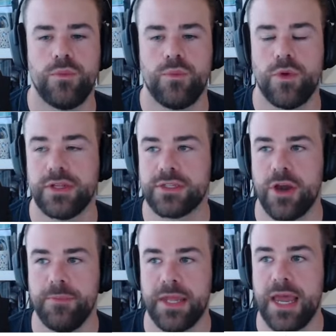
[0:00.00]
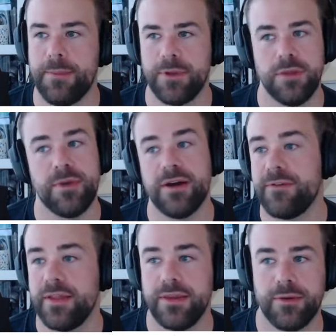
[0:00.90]
want to scope that out, but you might
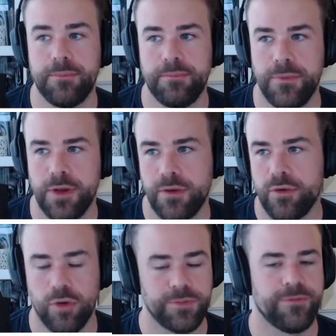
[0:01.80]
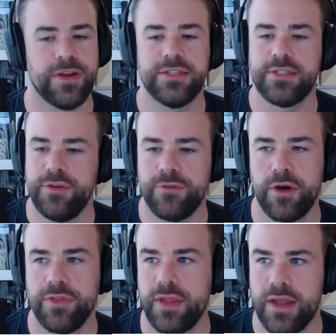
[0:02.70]
find there are, you know, group of friends that you've
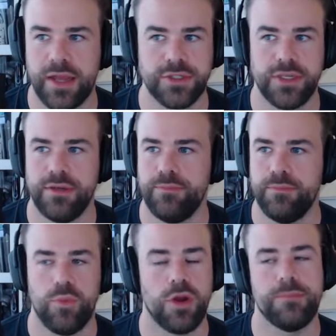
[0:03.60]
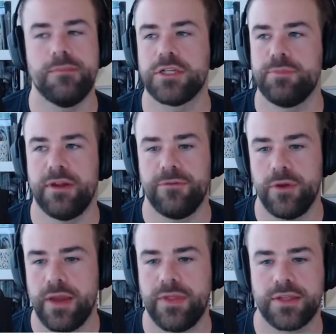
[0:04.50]
got that actually work much better
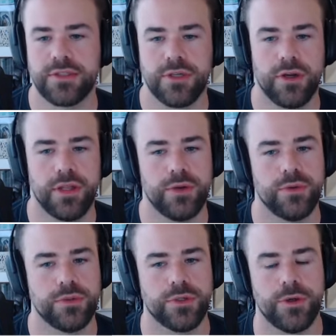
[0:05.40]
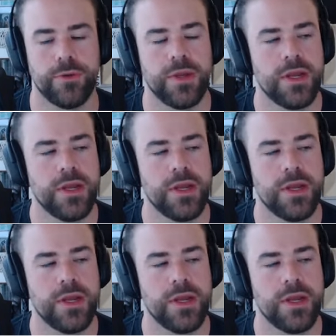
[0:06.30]
for you, and that's totally cool too.